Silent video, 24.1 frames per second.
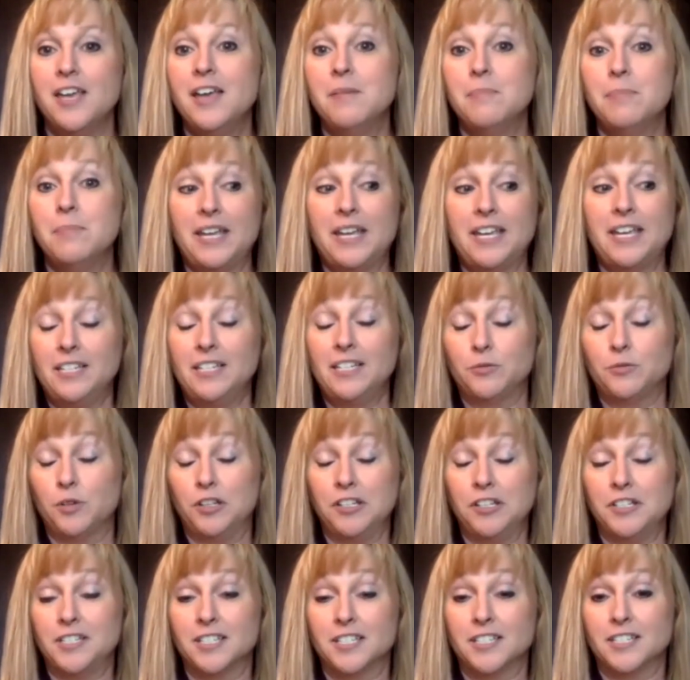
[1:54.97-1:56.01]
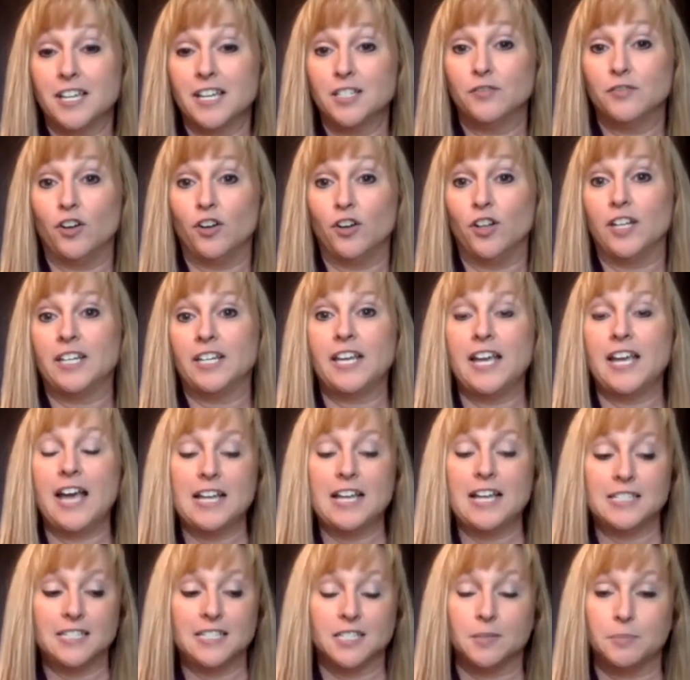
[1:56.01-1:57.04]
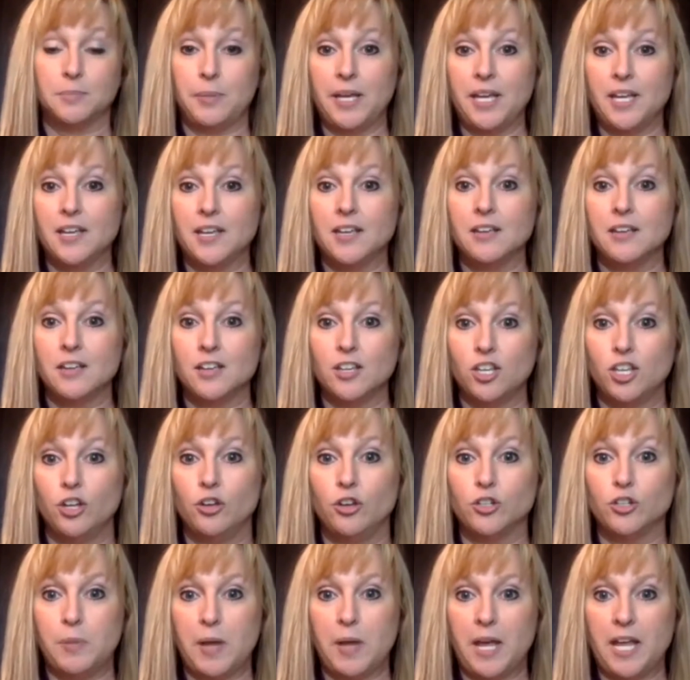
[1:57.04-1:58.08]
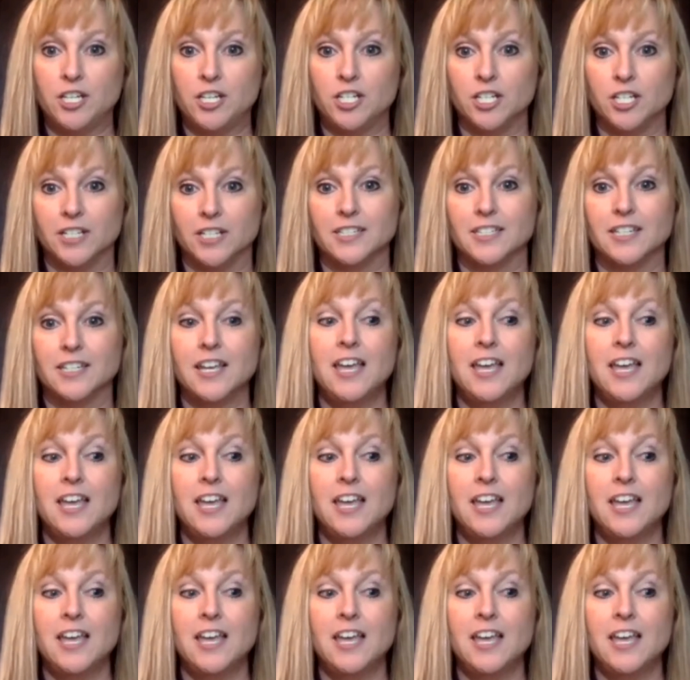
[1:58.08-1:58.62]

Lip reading: But he's really successful, and he has these big, huge pages.